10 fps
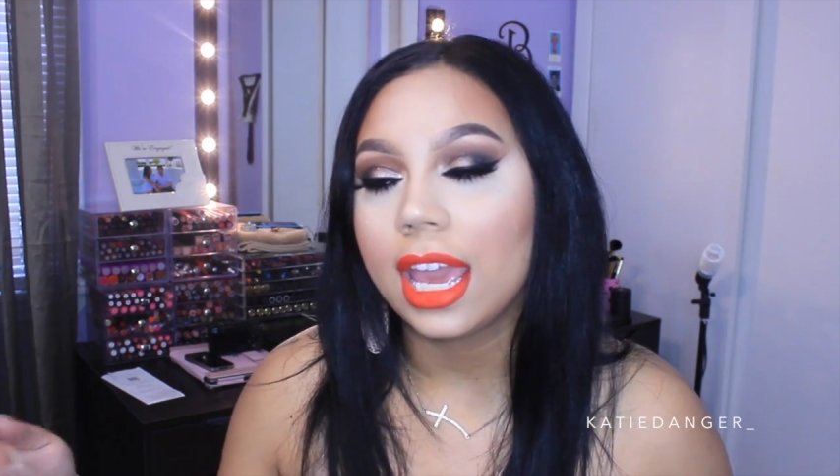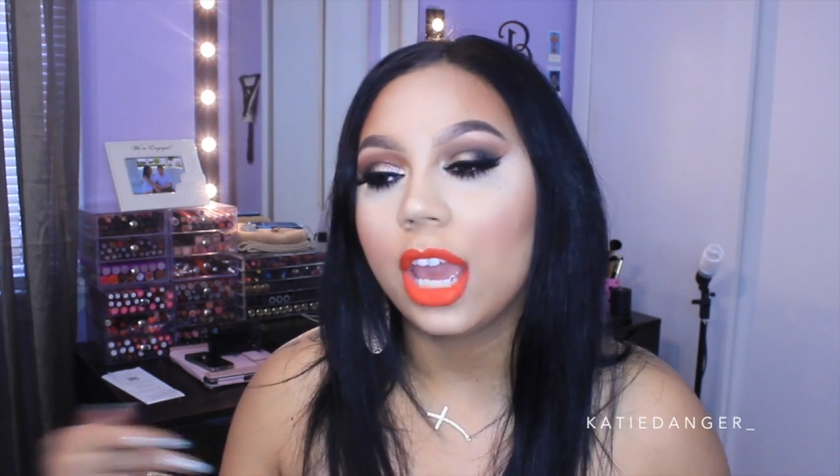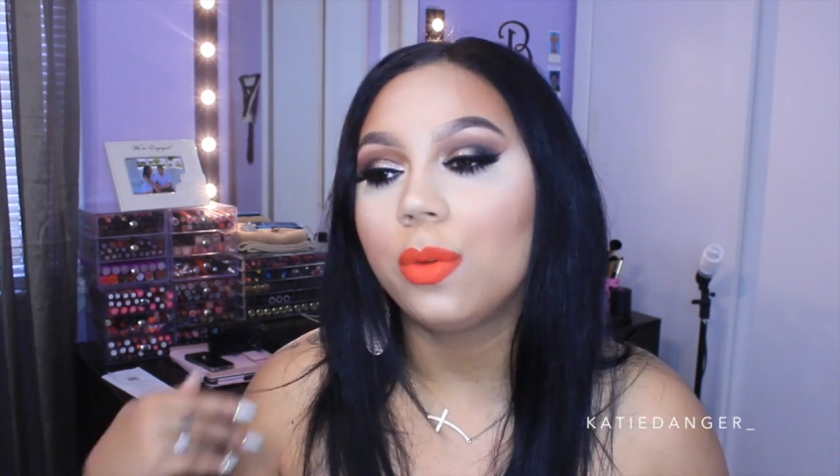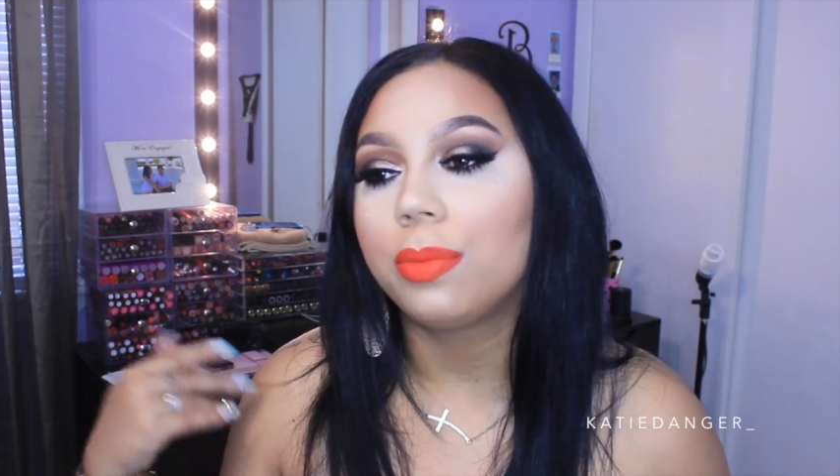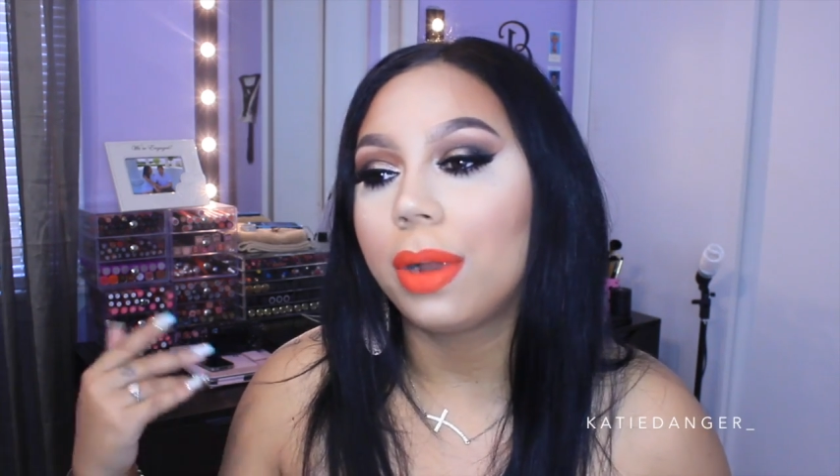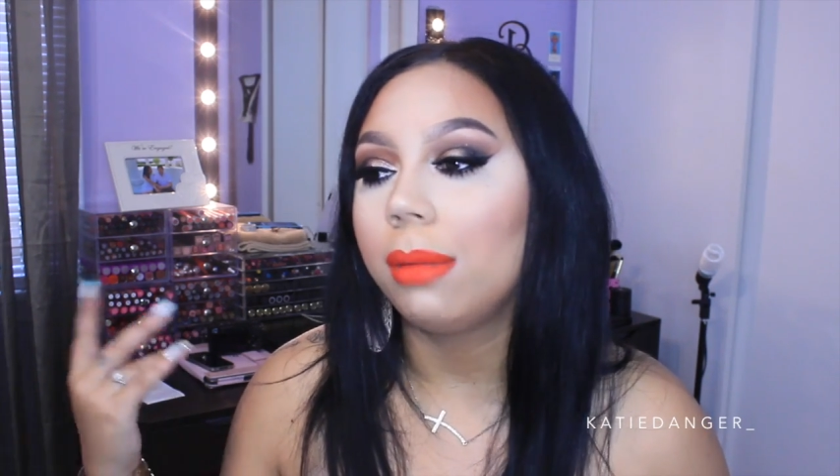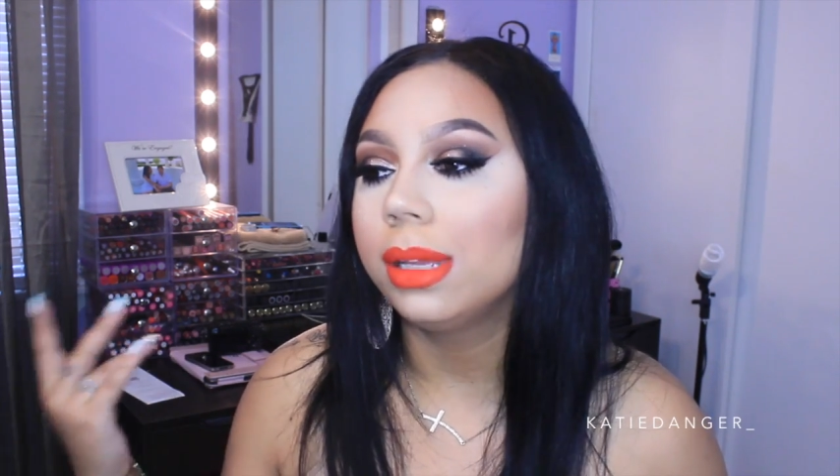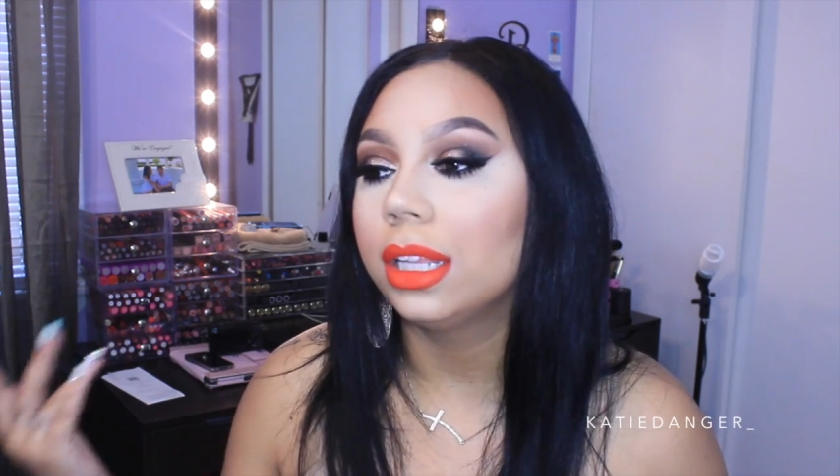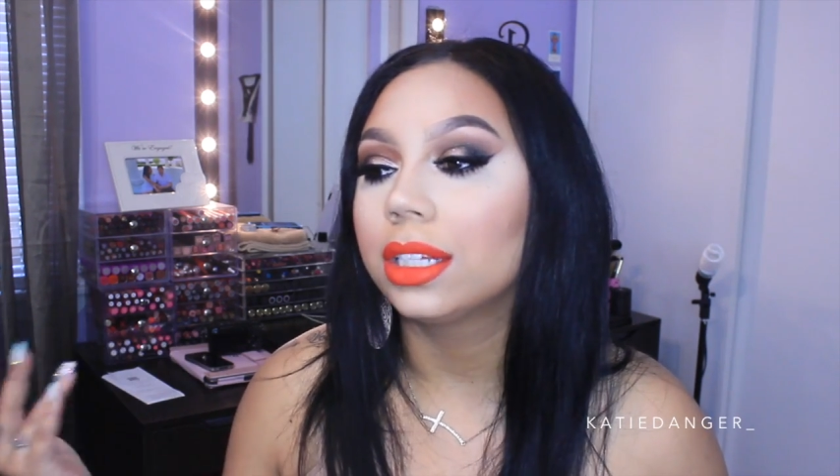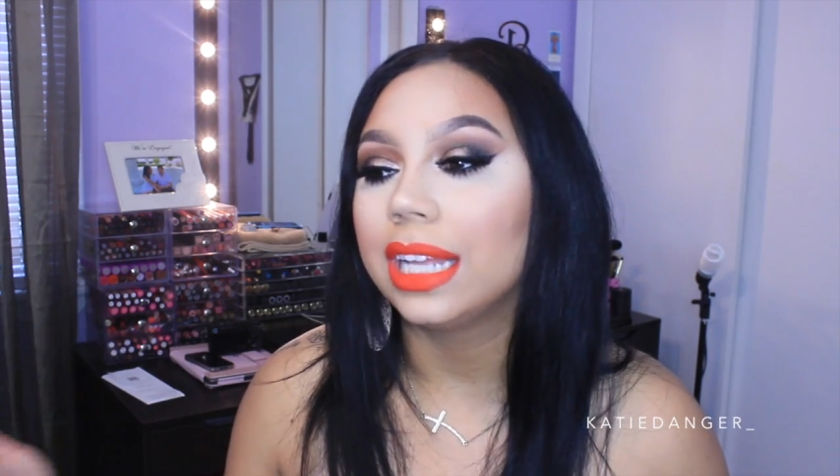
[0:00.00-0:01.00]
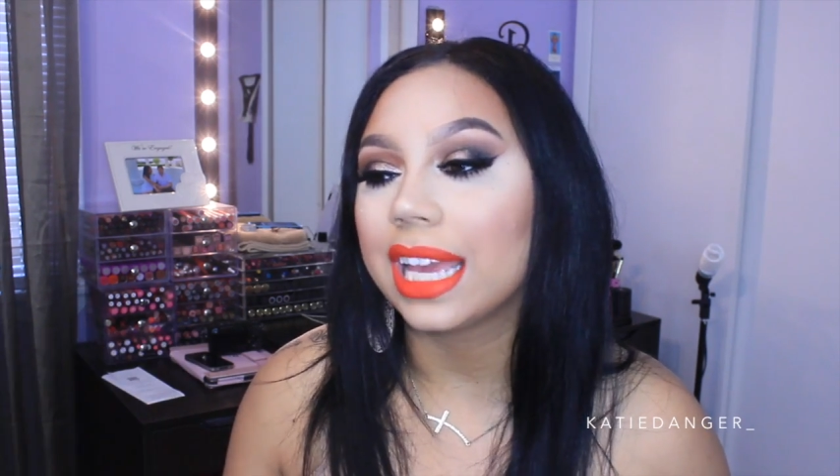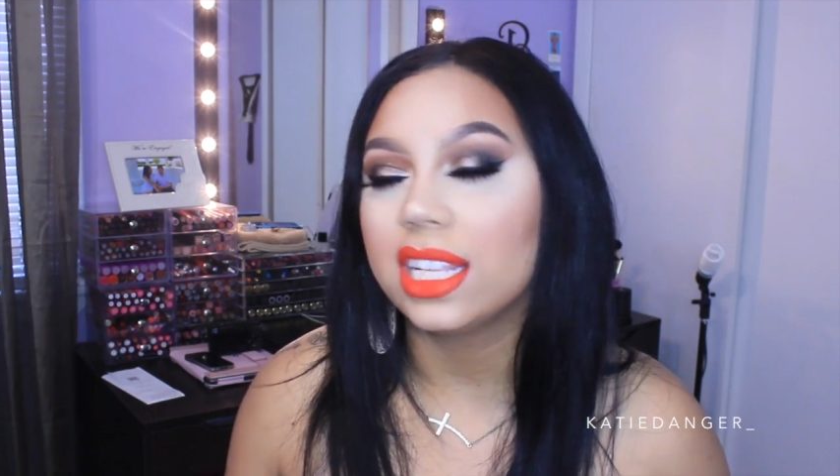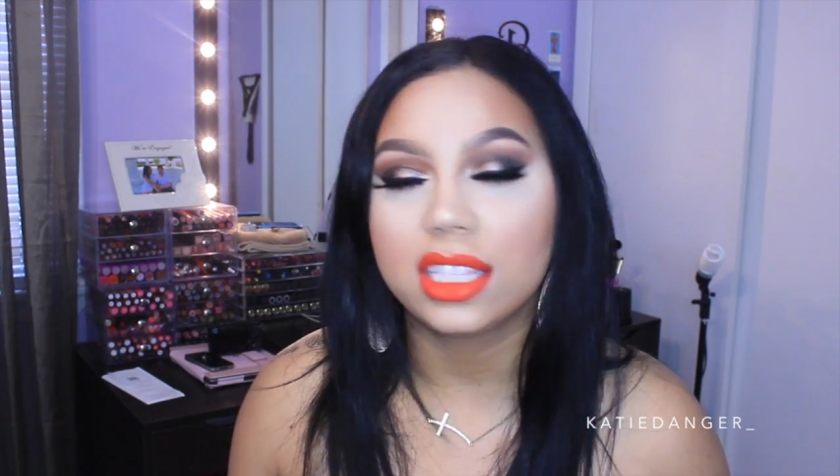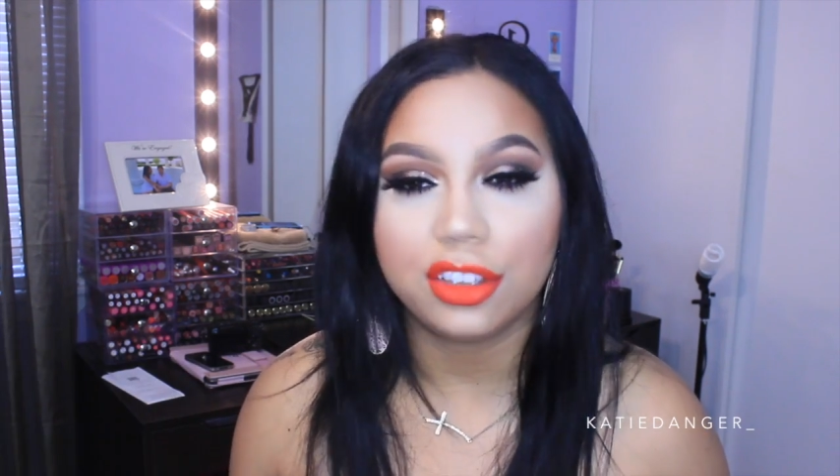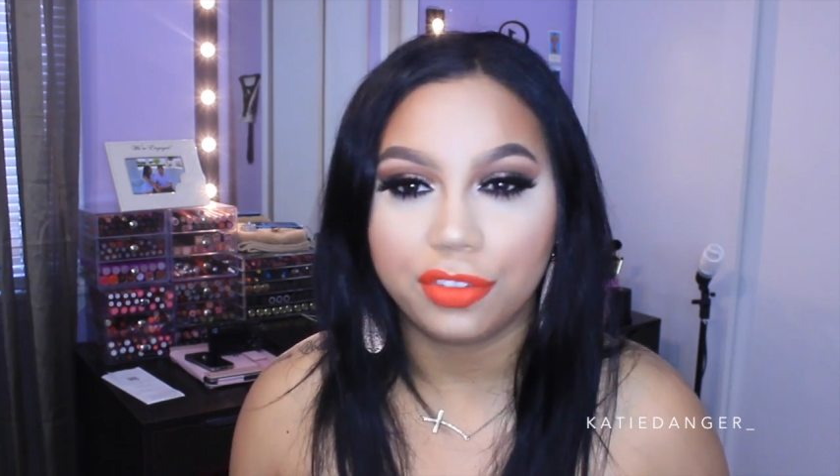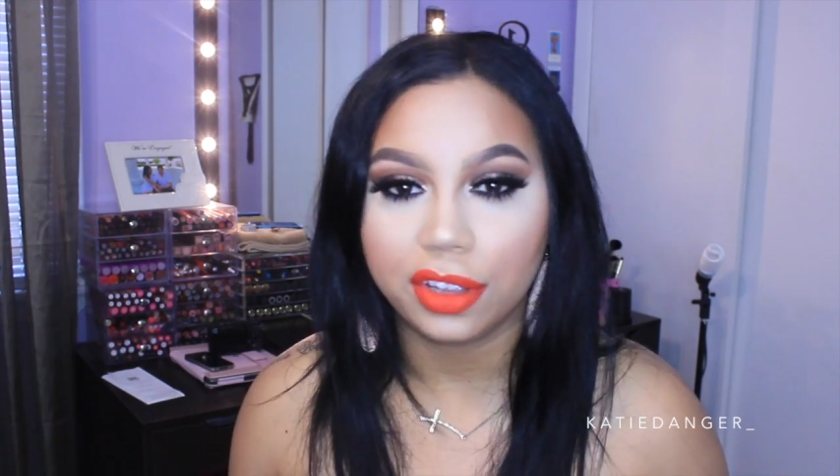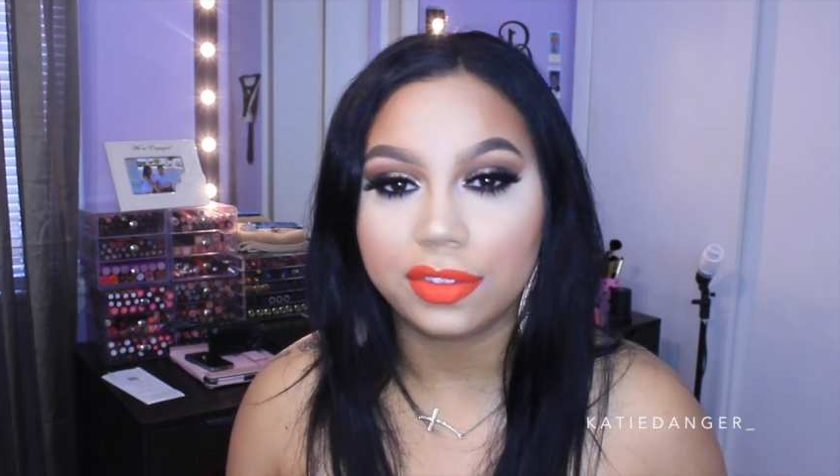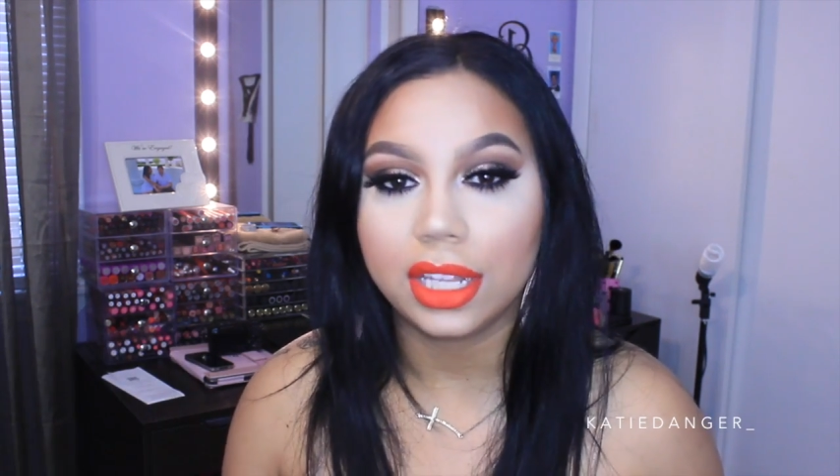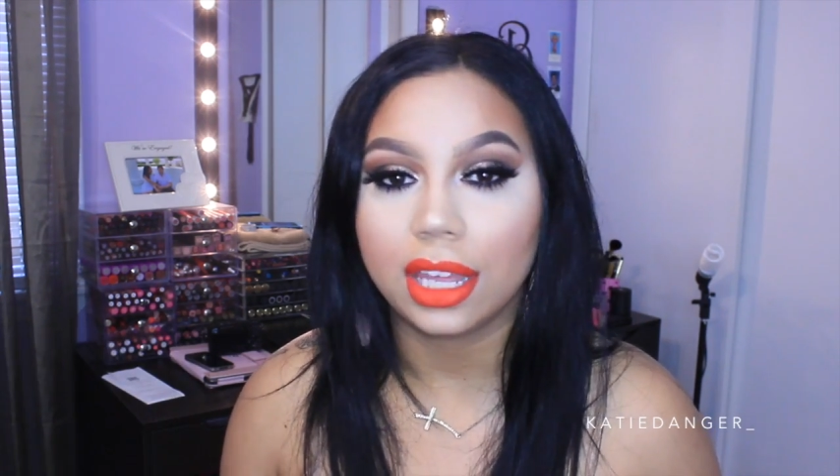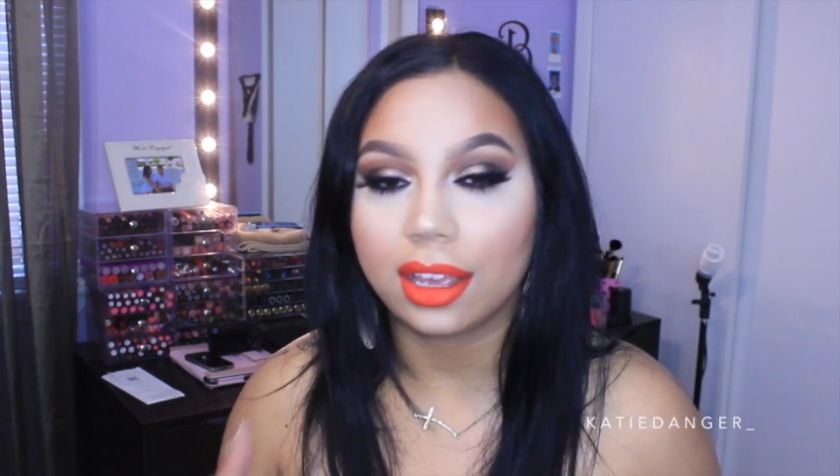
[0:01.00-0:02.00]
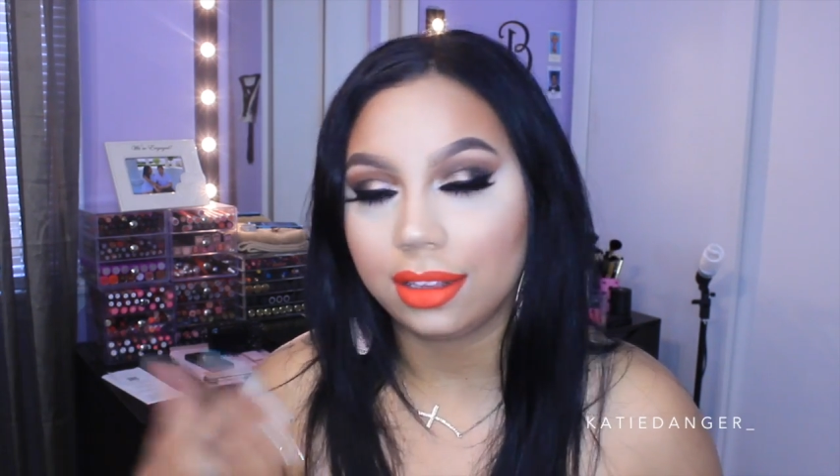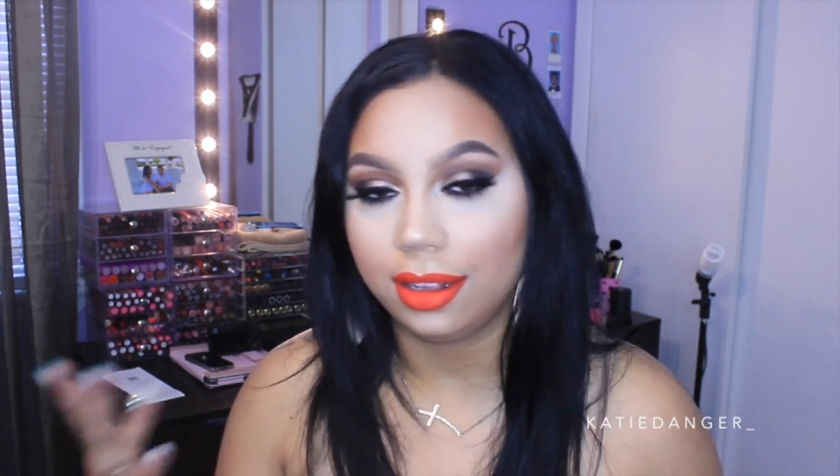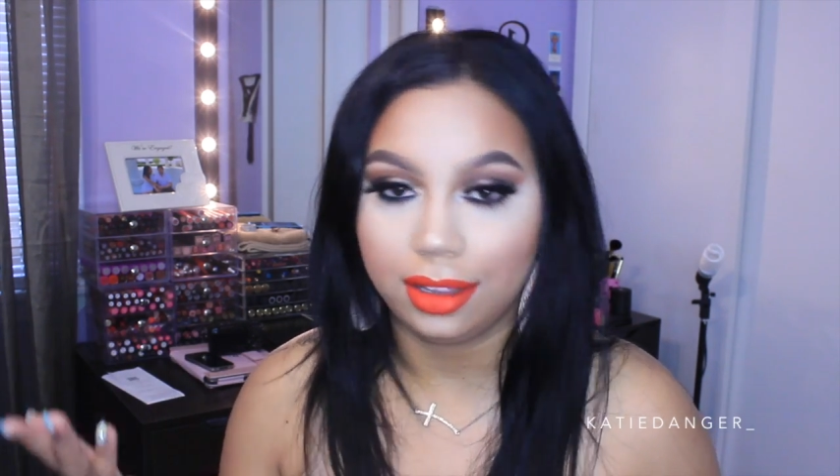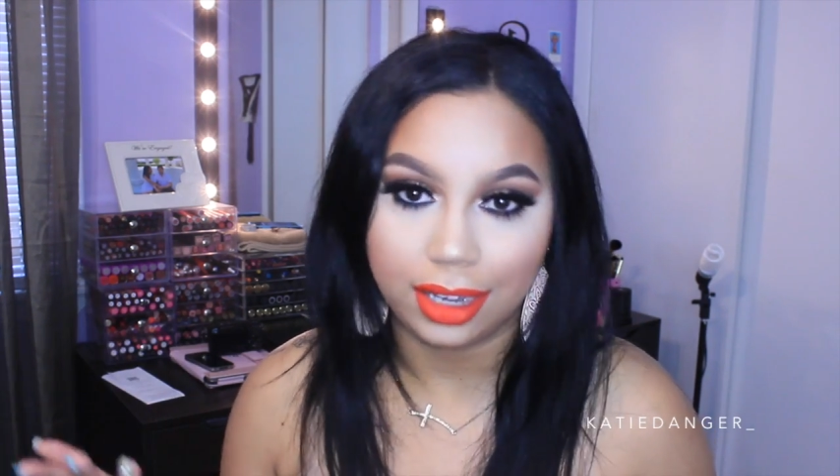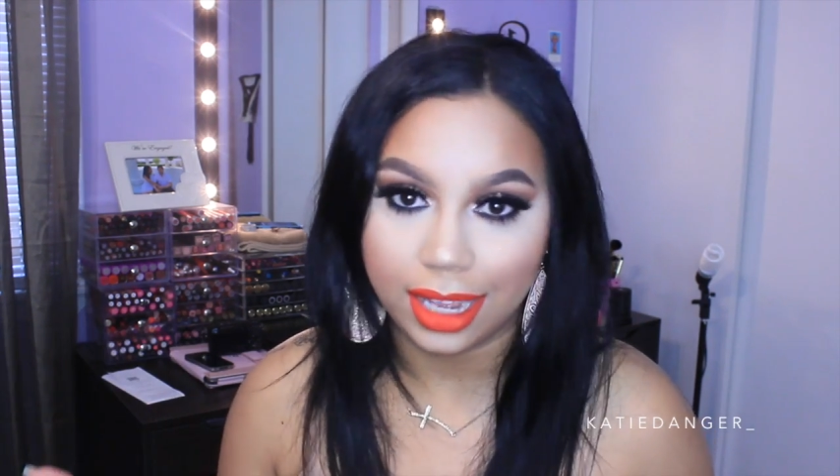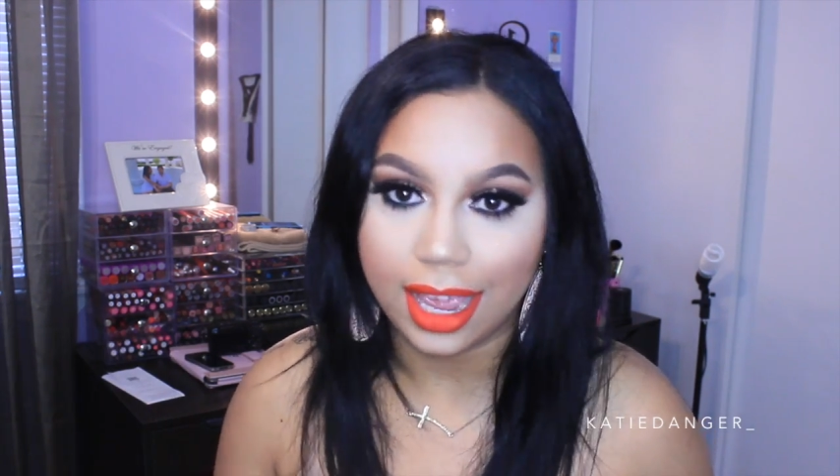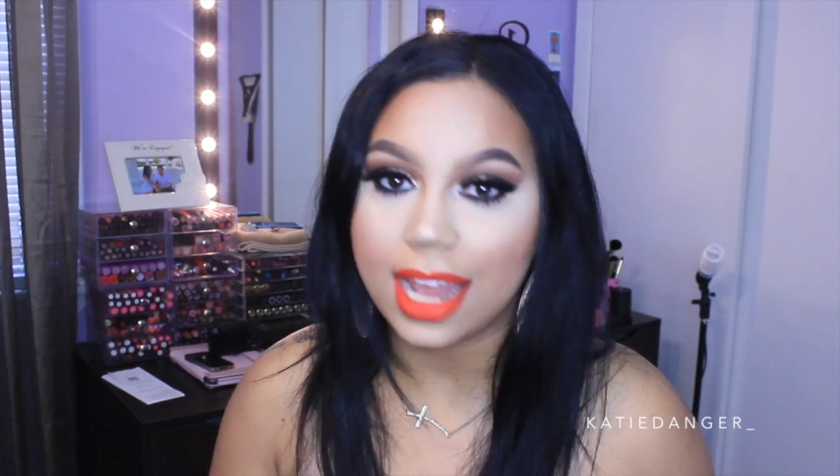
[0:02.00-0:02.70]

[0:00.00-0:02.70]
it would probably look like NC50 like at the end of the day,